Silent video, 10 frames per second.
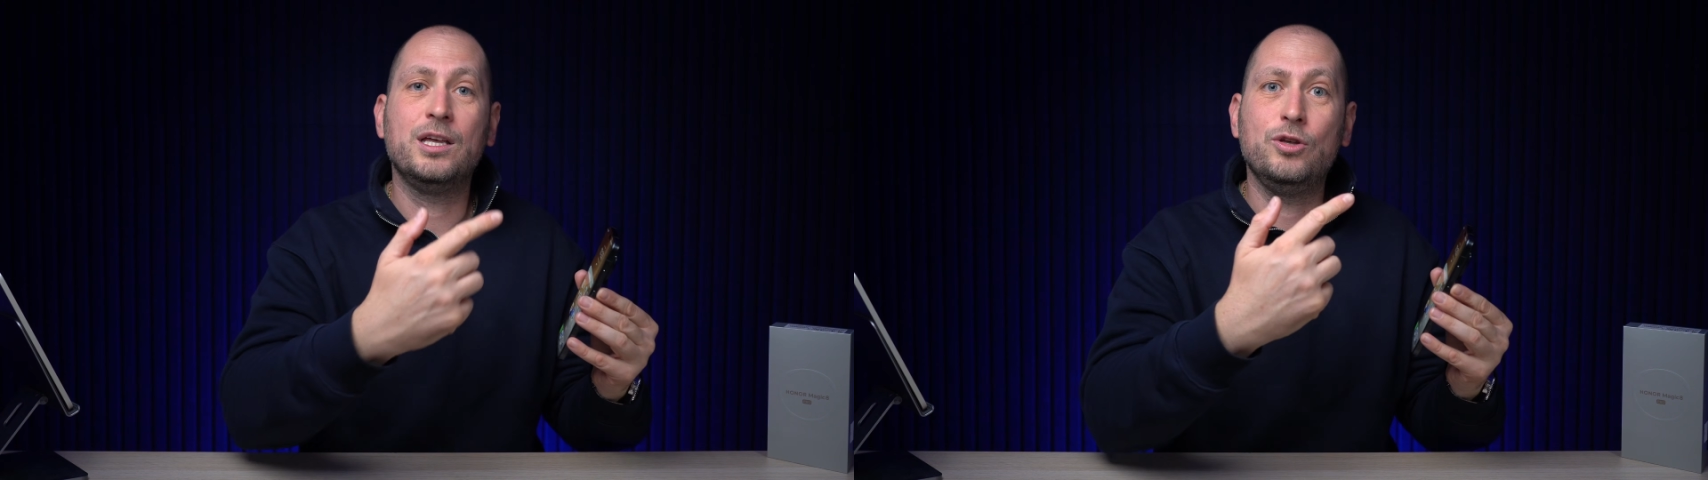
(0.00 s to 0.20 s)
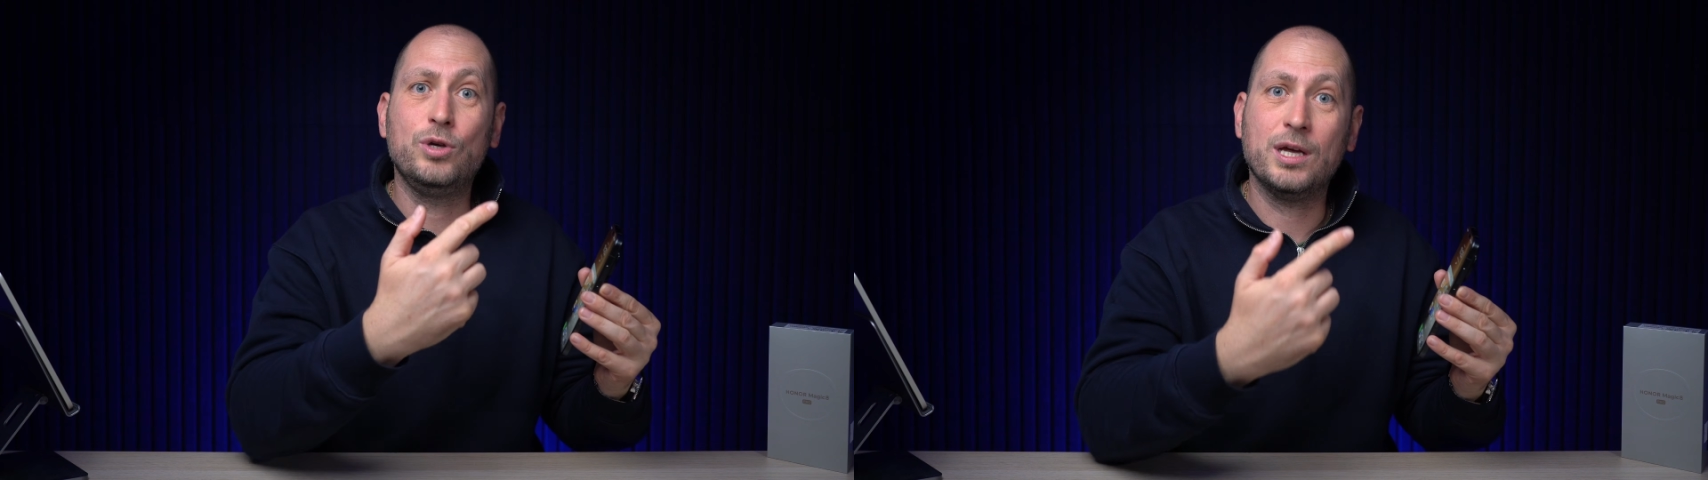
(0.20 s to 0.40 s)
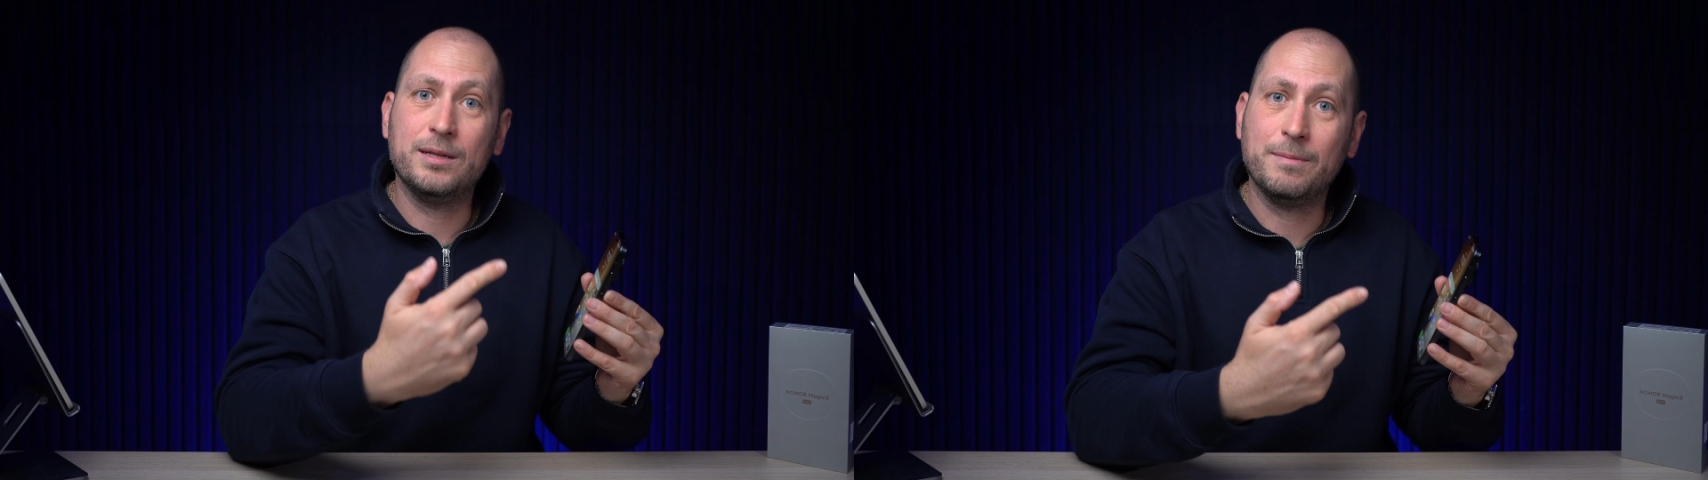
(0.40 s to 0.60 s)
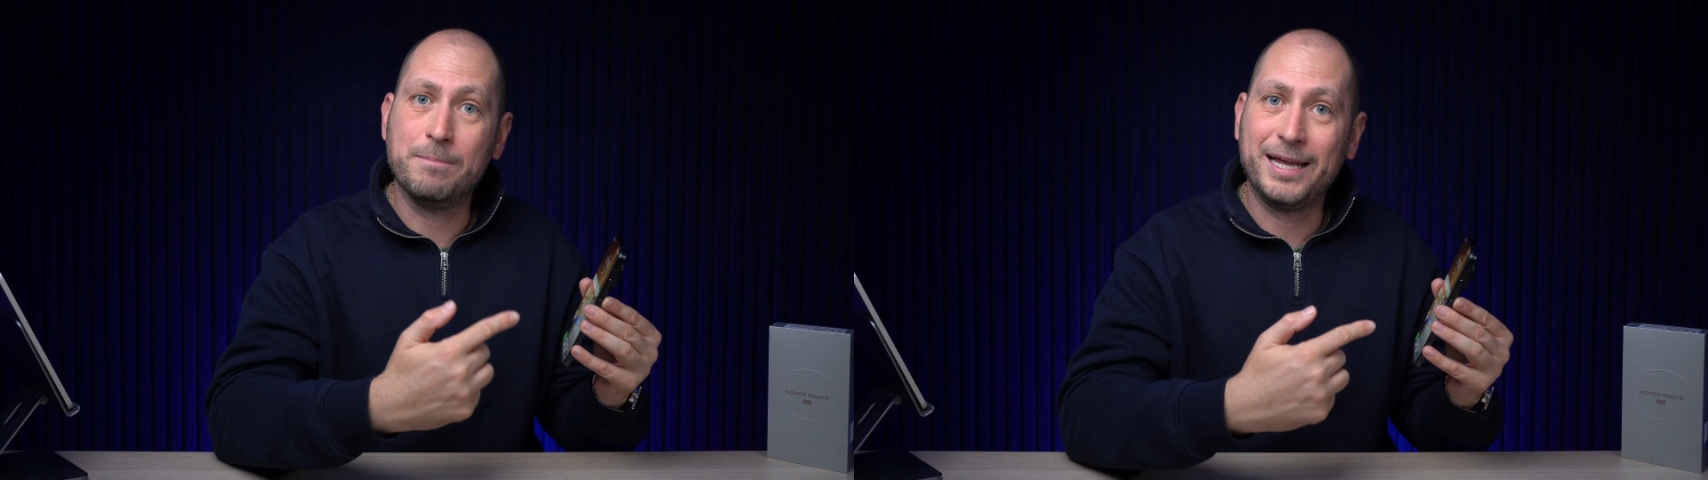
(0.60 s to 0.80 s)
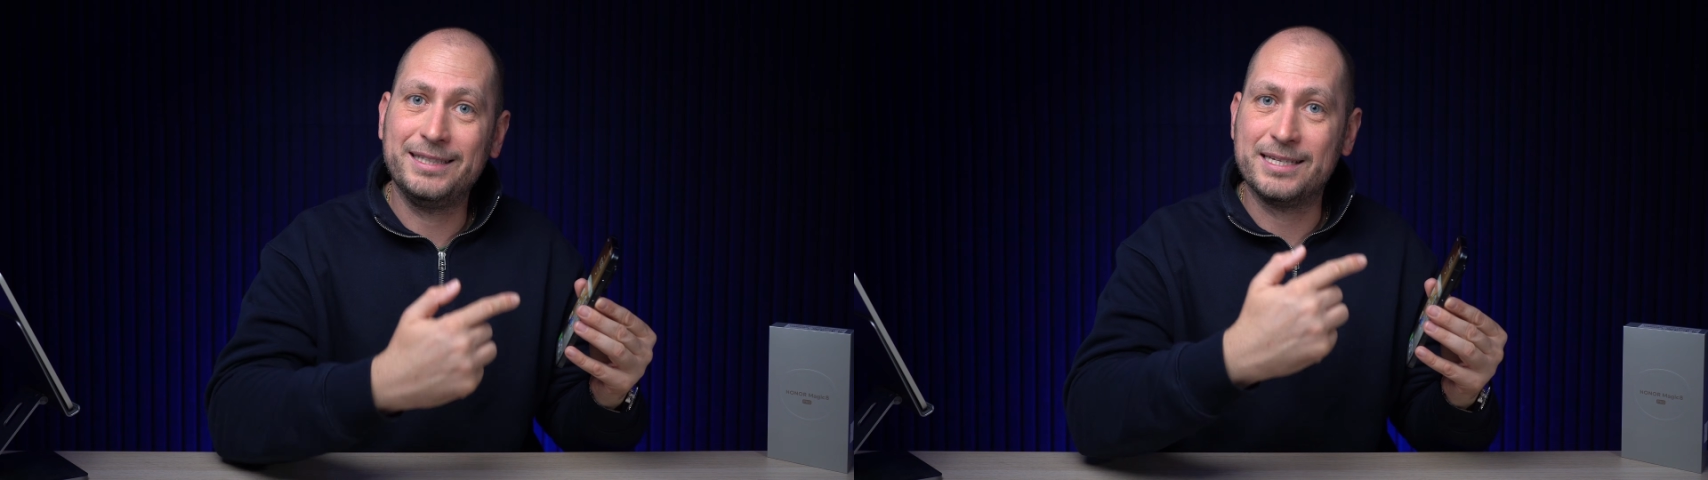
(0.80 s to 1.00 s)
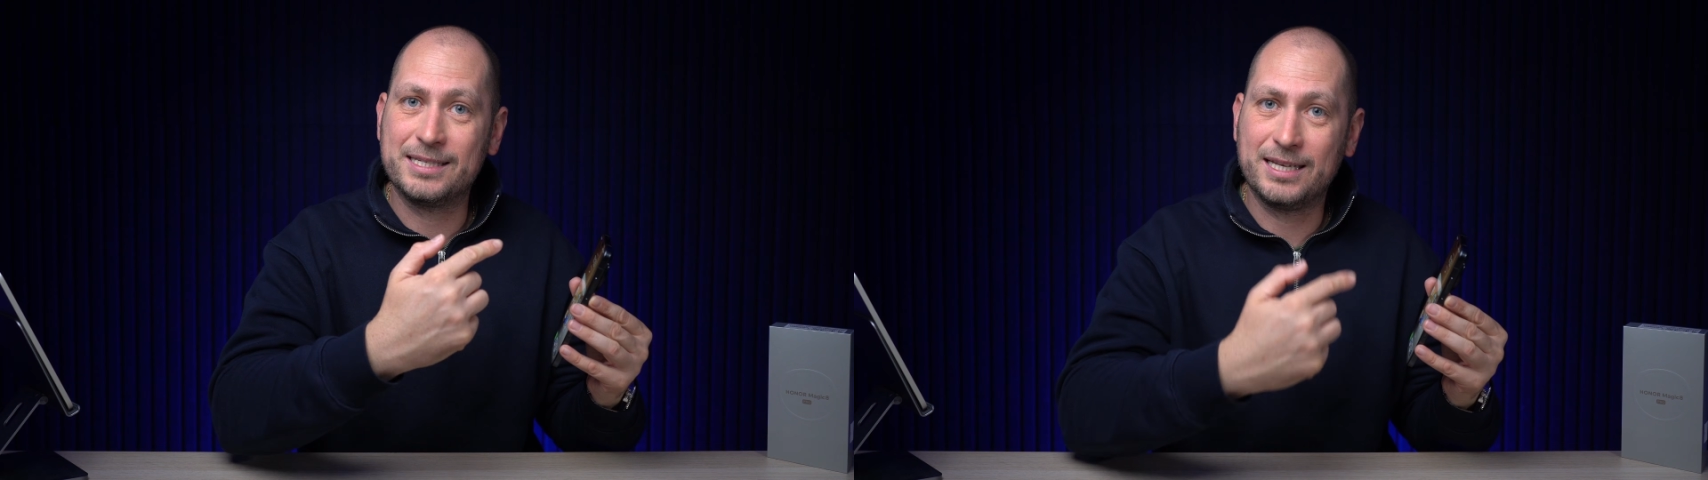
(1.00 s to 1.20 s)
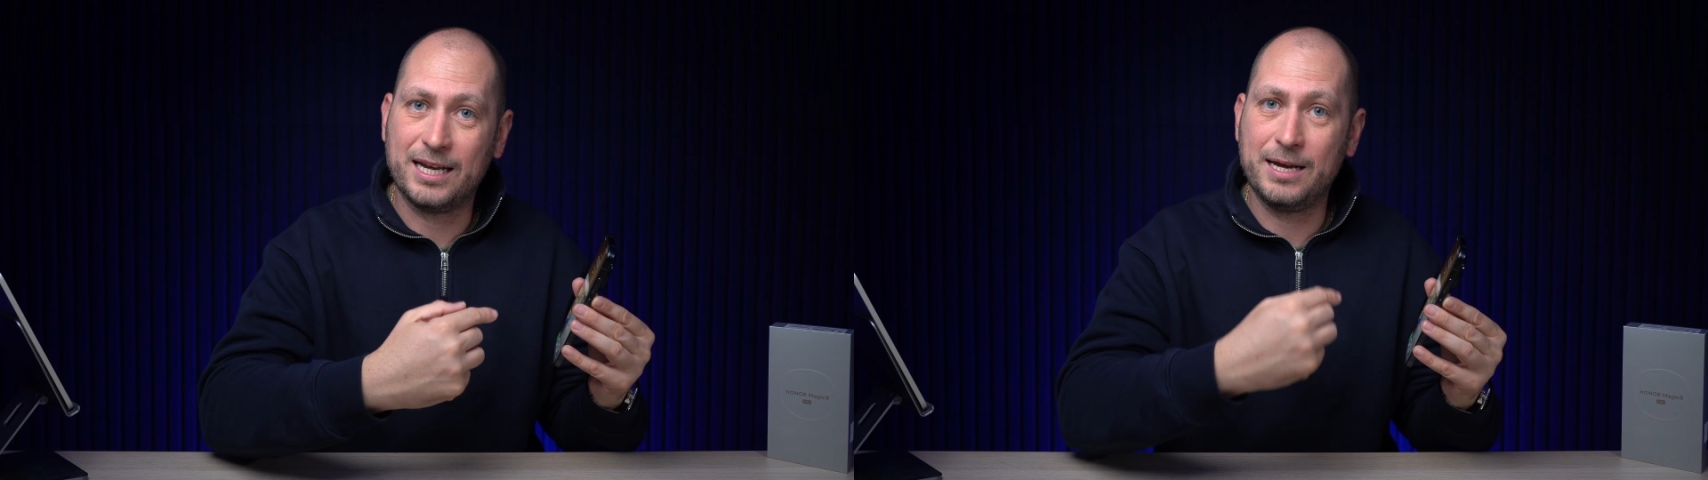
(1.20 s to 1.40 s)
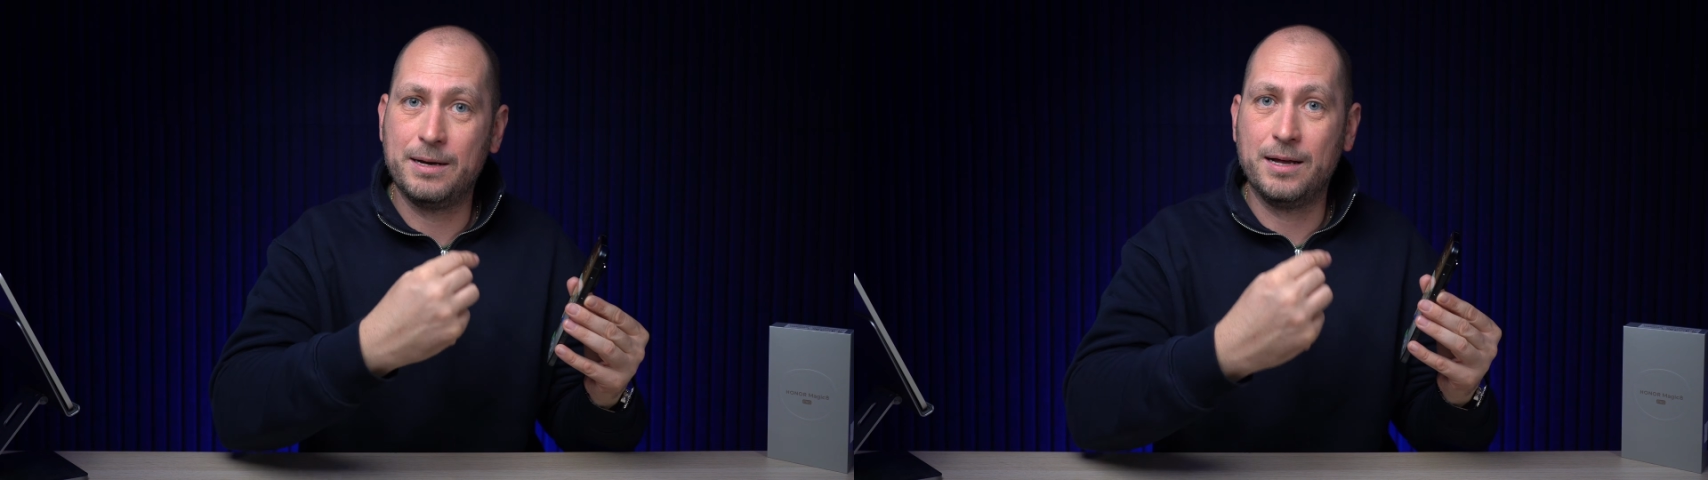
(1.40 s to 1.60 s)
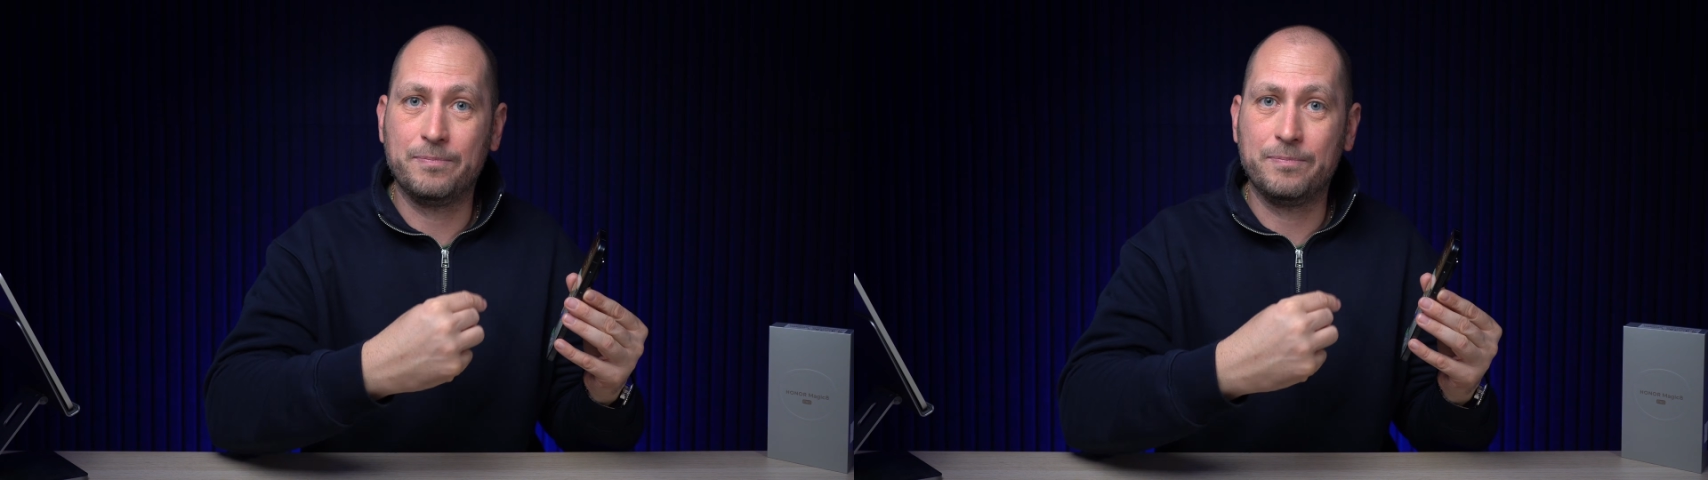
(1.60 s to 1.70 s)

you can make the screen